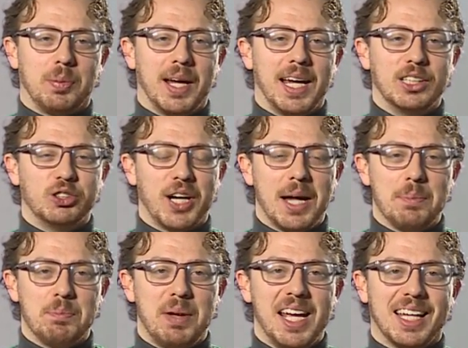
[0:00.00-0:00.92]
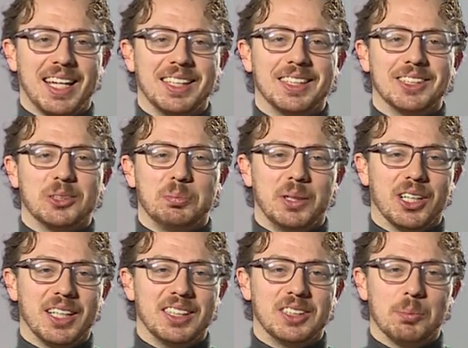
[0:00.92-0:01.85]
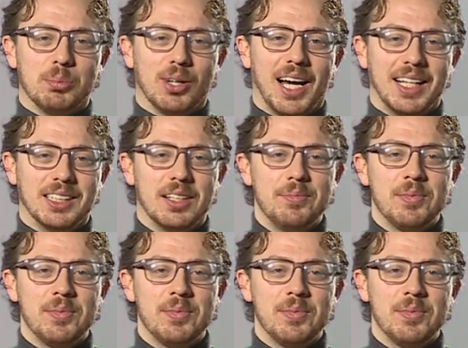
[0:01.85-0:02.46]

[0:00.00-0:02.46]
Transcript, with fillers: page at Baking Spirits Bright.